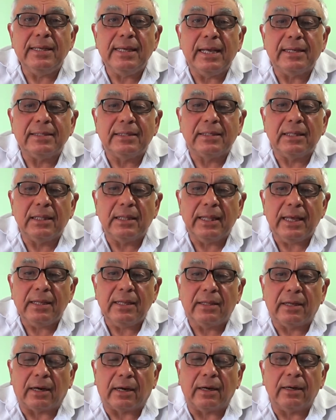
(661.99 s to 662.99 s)
years
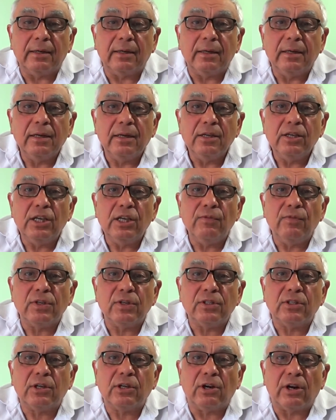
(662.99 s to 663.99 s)
later, he
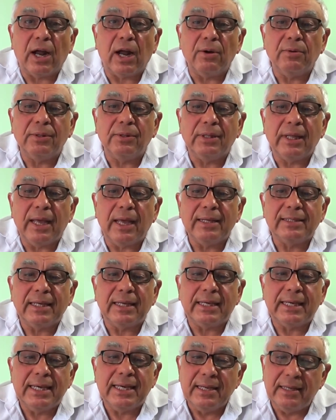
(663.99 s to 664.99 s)
was crowned as a
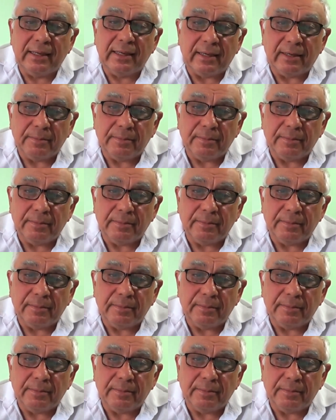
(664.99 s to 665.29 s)
king.